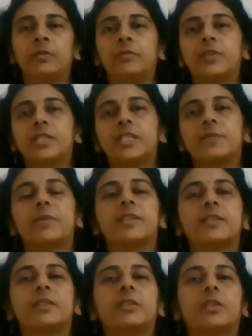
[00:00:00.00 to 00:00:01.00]
which is
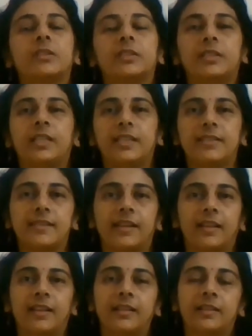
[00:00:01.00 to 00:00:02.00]
present on the T
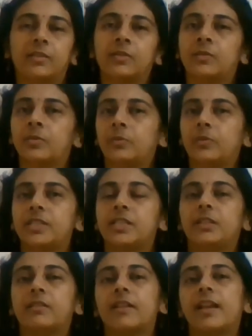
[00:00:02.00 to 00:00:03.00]
cell, which
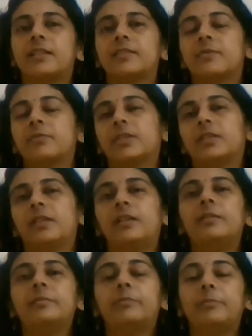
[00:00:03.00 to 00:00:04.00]
interacts with
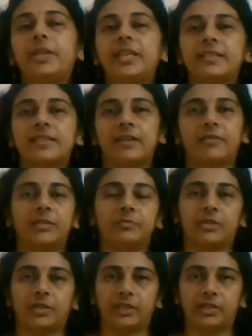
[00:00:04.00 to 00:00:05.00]
the B7
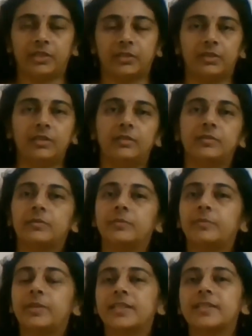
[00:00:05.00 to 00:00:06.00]
molecule
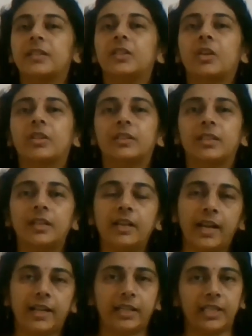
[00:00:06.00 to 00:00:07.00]
present on the
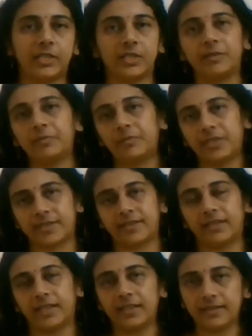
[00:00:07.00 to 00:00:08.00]
antigen
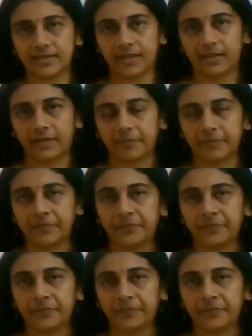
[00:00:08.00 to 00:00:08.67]
presenting cell.